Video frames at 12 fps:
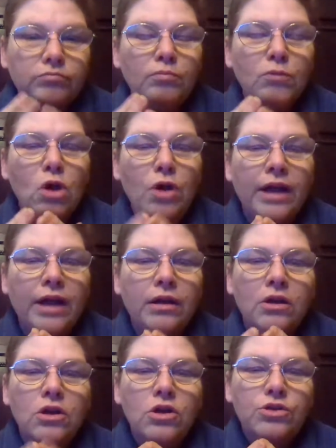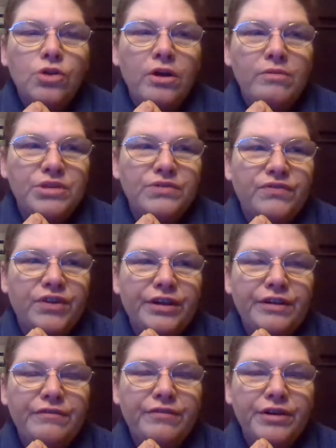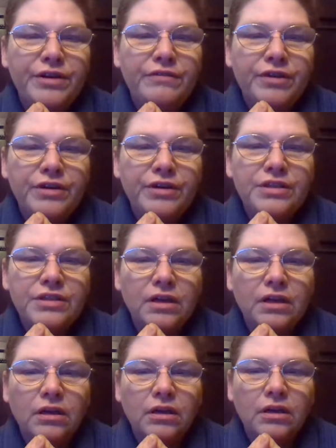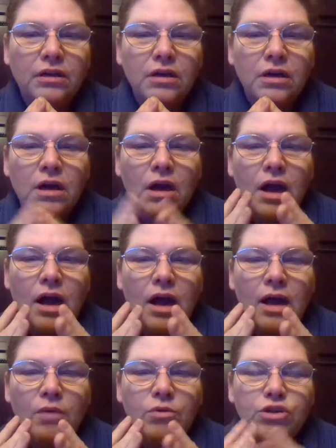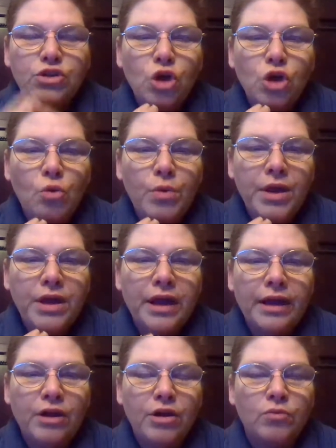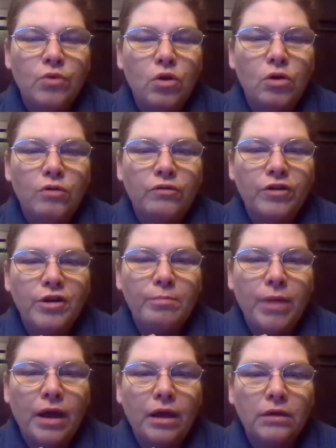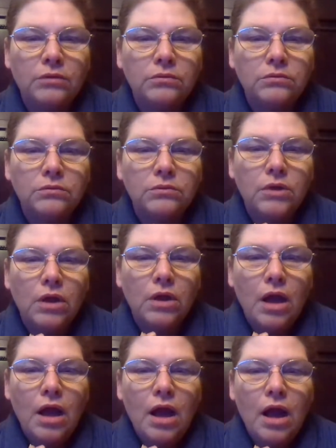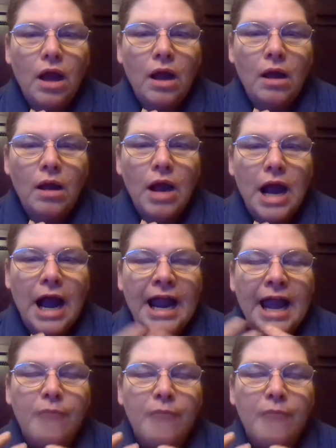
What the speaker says: Okay, so I was very, very, very sick. I was so weak I couldn't roll over in bed. I had